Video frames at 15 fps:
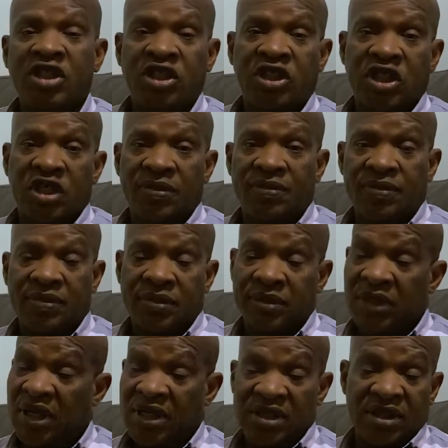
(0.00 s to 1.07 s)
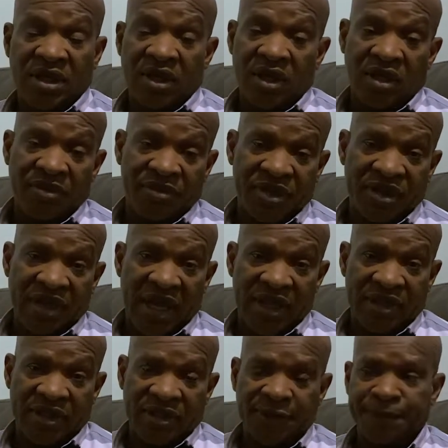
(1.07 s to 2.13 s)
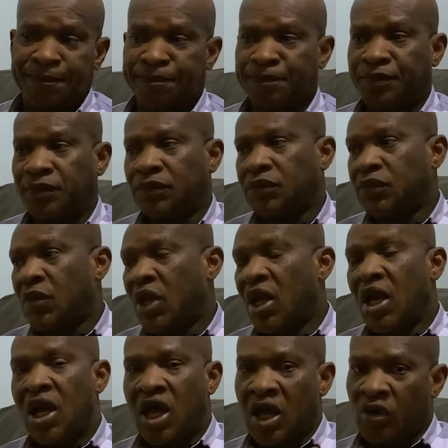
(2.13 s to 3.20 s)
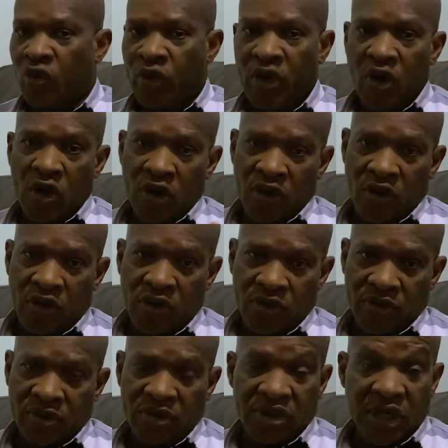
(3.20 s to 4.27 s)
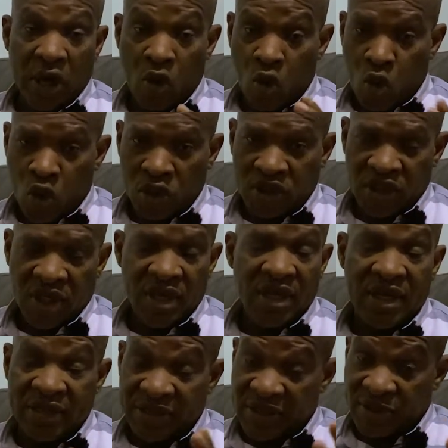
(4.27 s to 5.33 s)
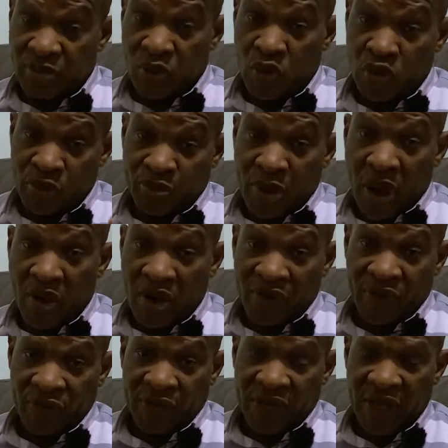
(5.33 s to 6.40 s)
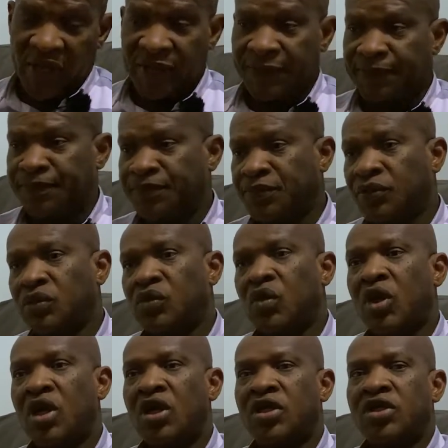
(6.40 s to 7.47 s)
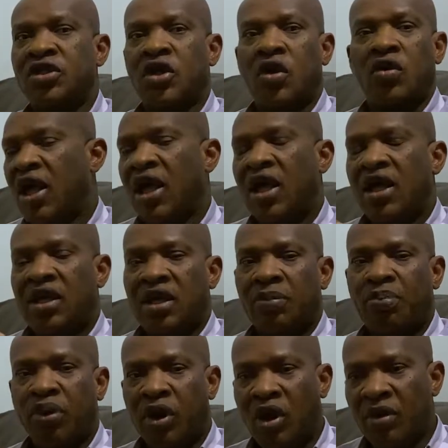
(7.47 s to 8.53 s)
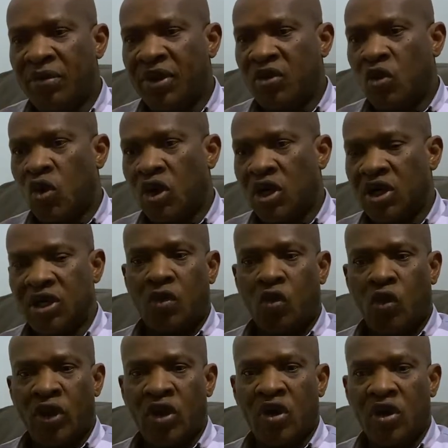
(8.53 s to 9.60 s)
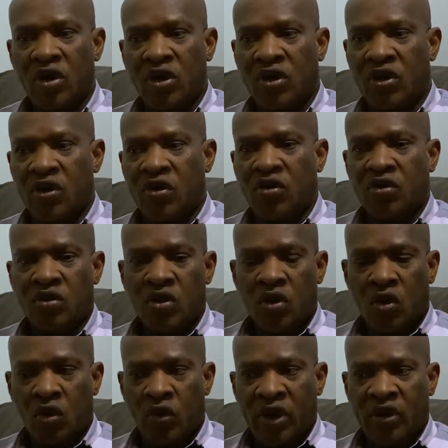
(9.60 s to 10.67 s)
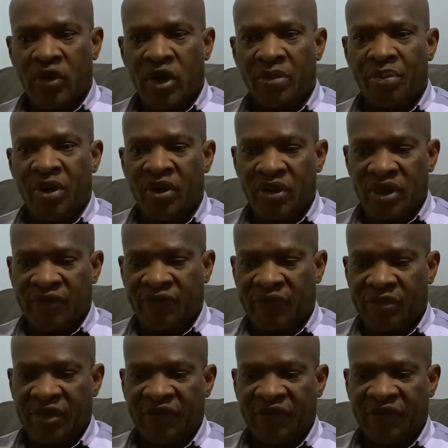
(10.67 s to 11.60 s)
job, but there's a lot of mistakes. And we all know that water is the most powerful thing. So the plumber work, we all know when you are building from the